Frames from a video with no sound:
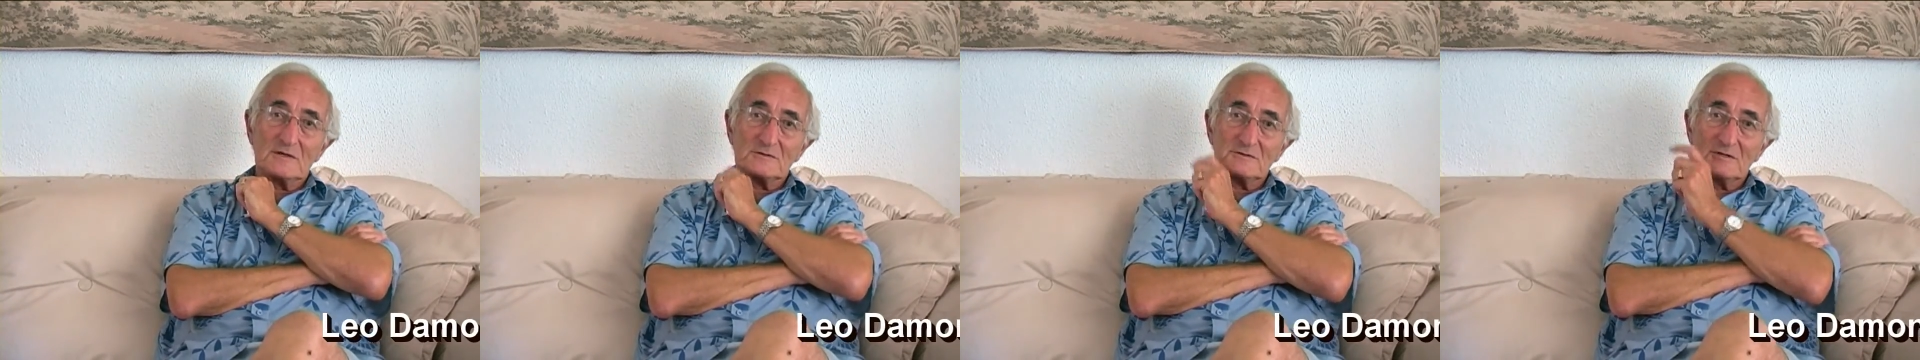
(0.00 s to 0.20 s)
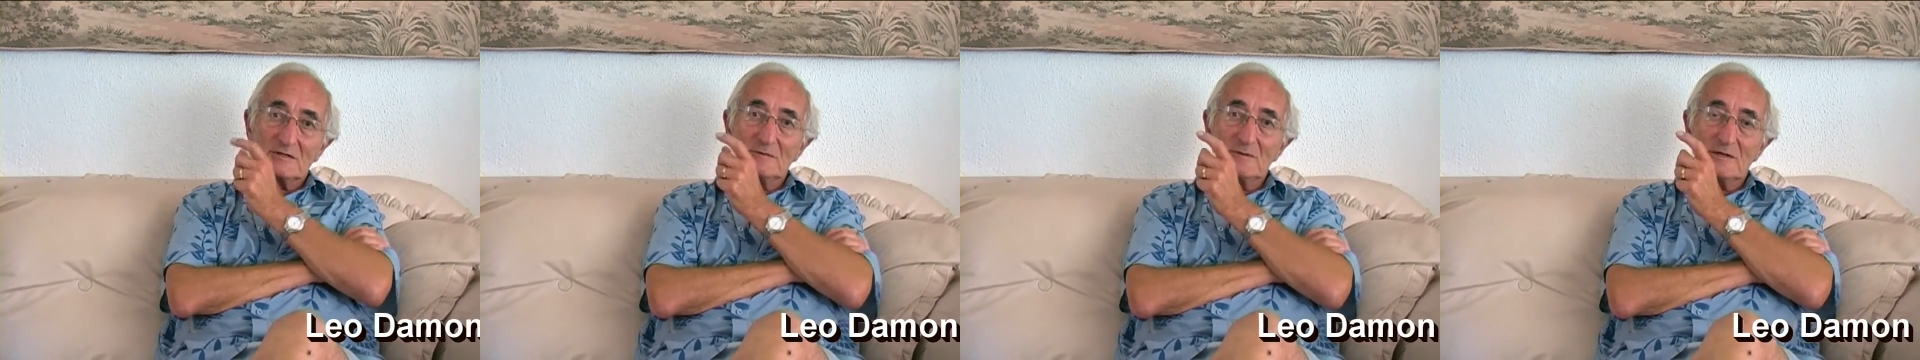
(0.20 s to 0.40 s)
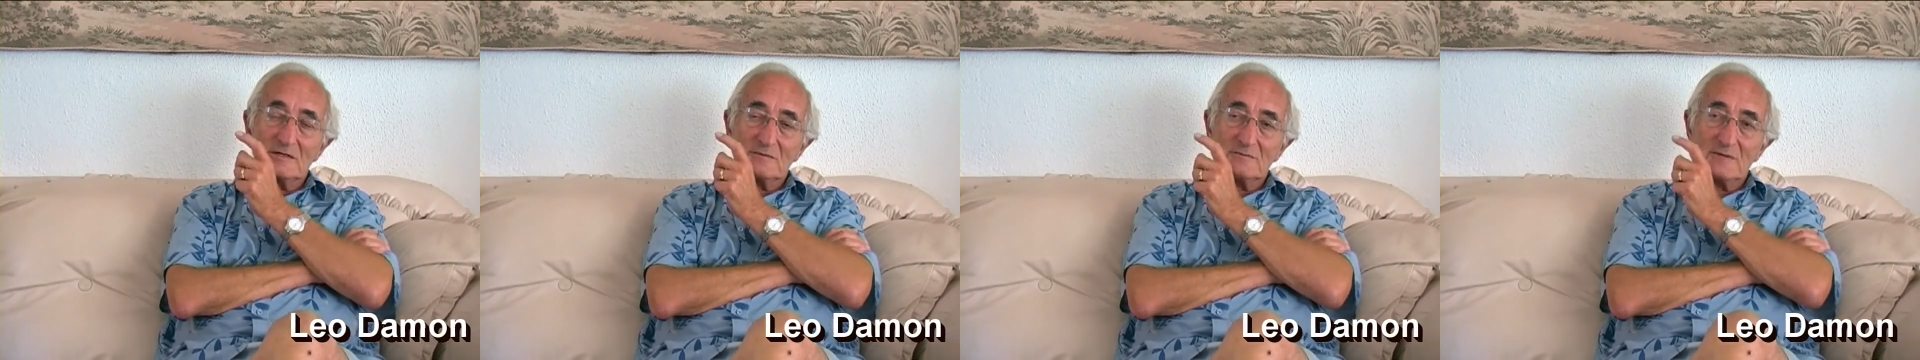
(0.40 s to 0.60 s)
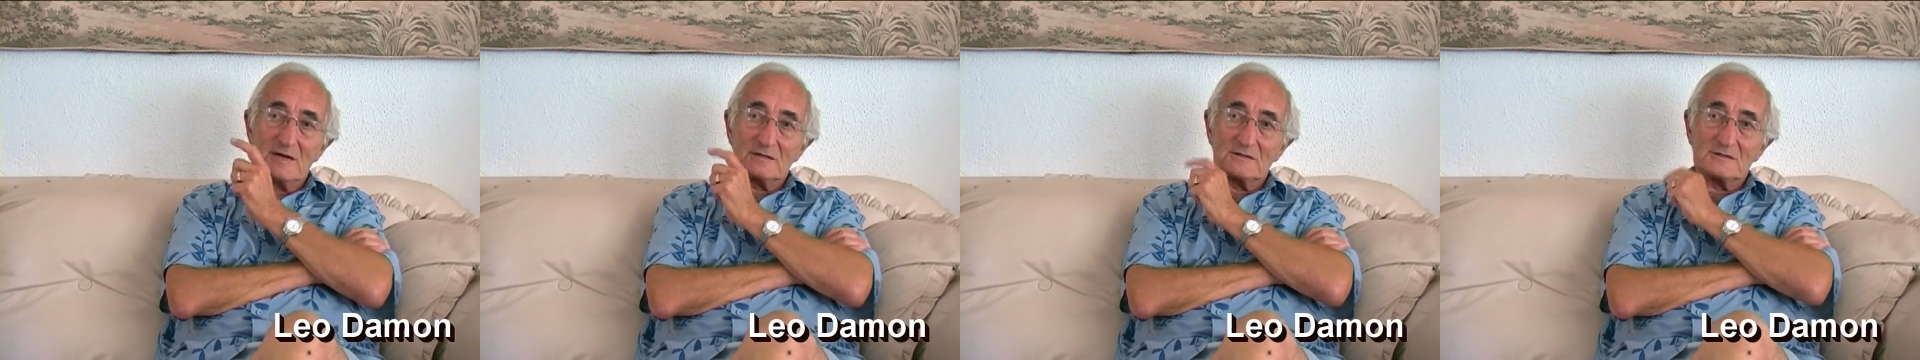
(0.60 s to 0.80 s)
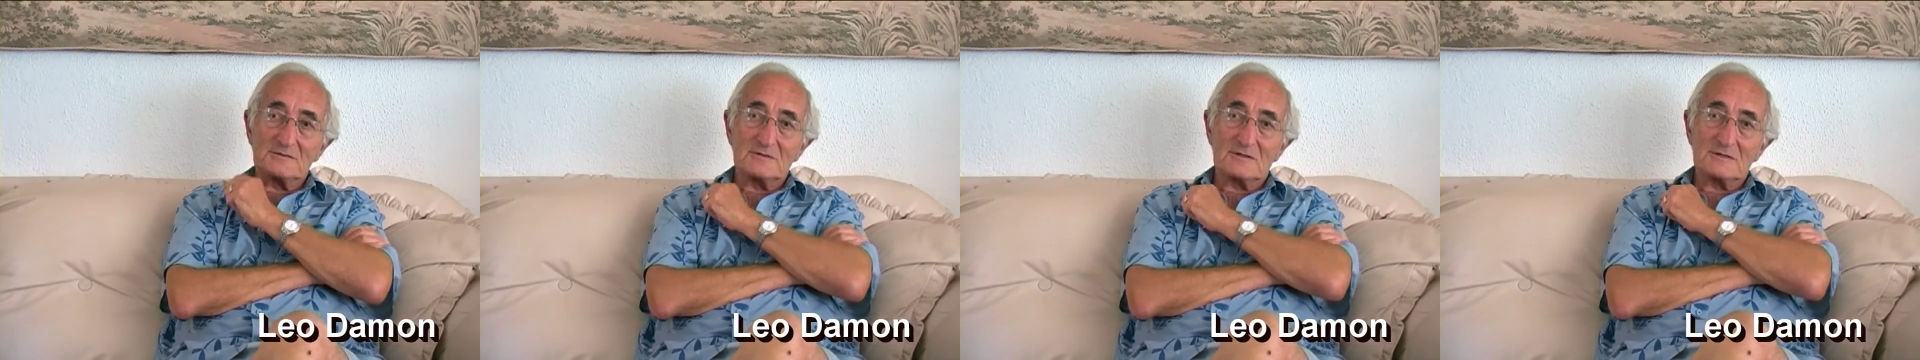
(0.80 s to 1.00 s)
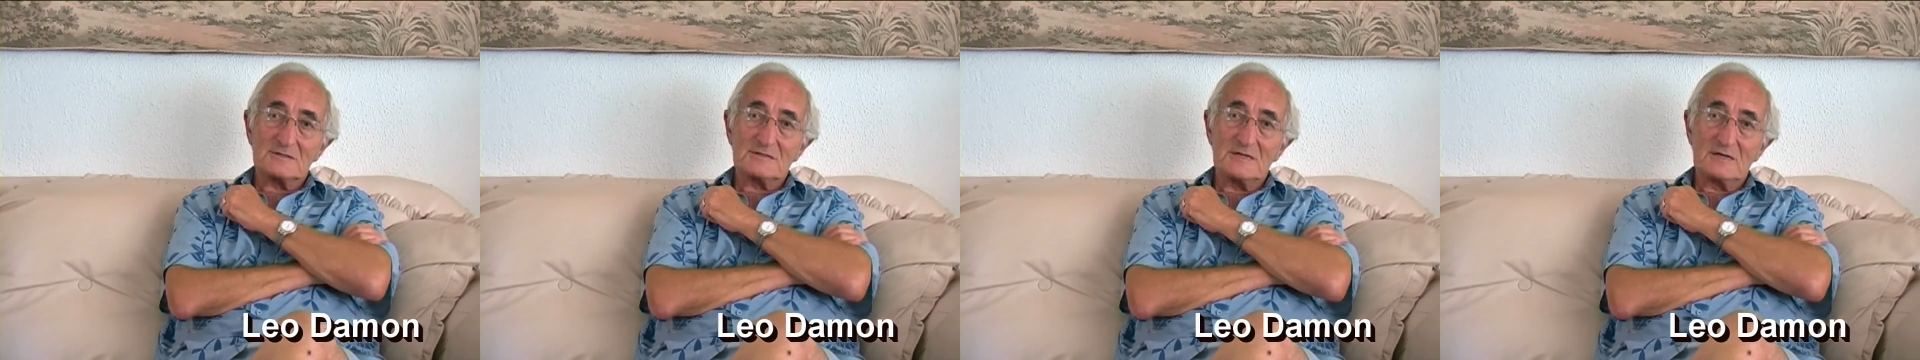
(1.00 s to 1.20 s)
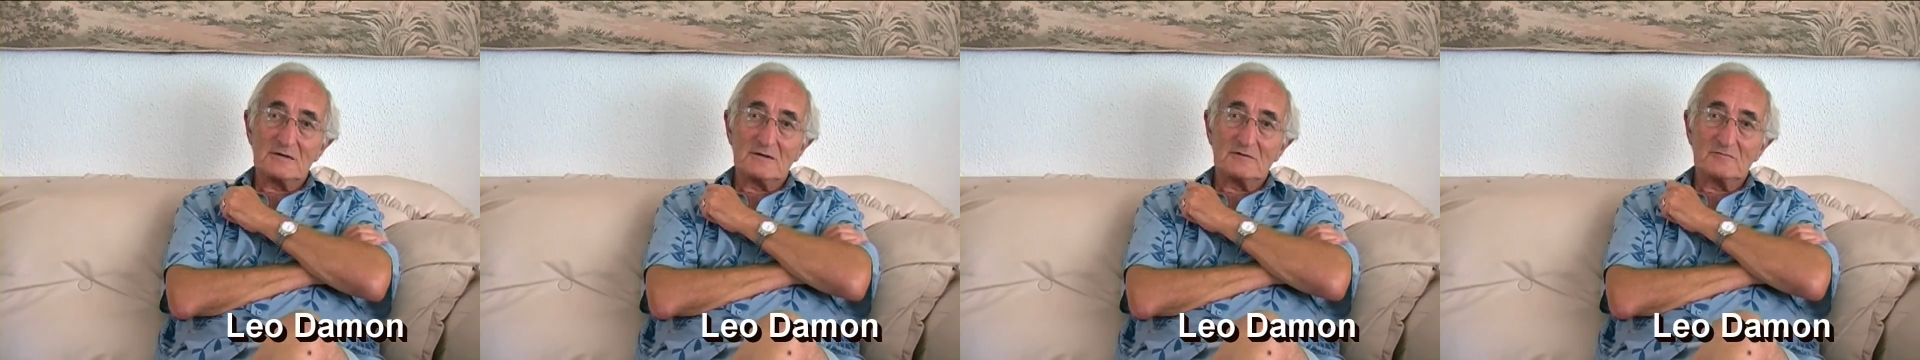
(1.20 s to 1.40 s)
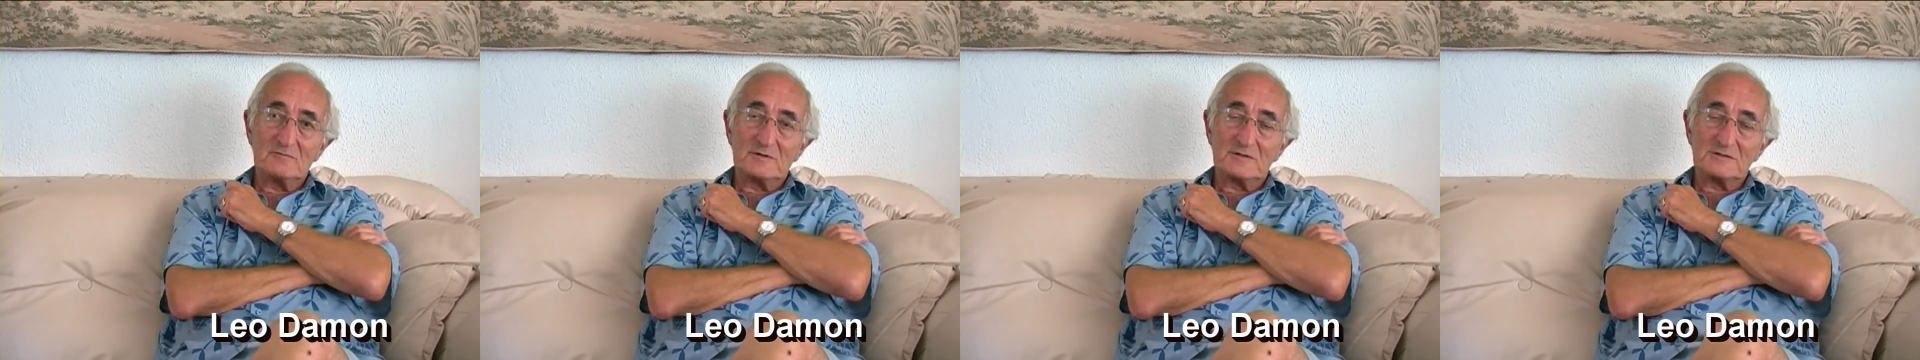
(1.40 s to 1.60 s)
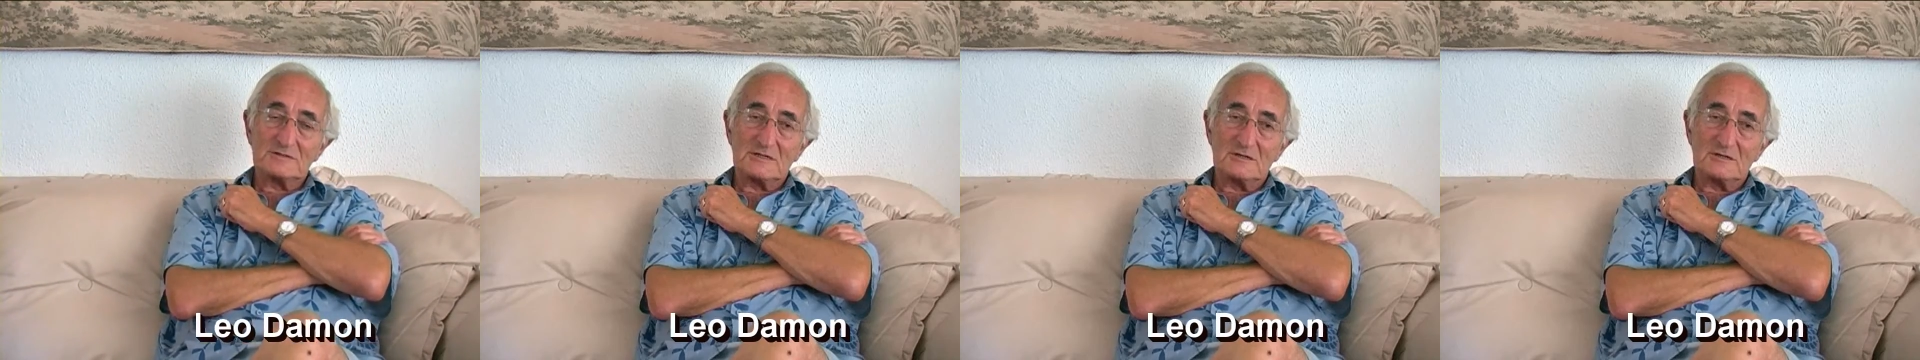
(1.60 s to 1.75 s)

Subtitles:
I'll tell you about the magnetrons, now everybody's